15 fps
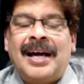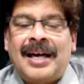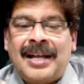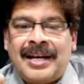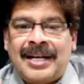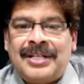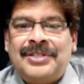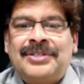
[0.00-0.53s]

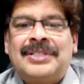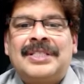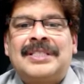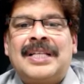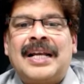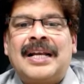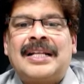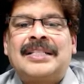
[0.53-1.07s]
reduces
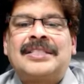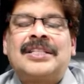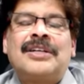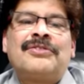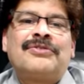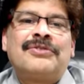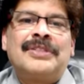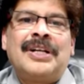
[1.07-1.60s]
the risk
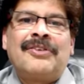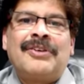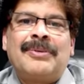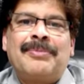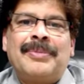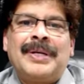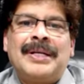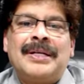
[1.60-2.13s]
of
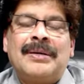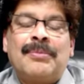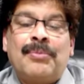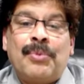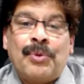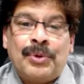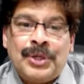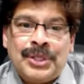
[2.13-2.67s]
developing
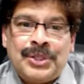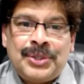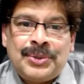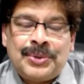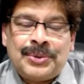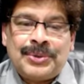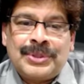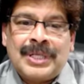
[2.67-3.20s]
bone
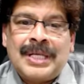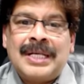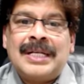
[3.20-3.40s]
issues,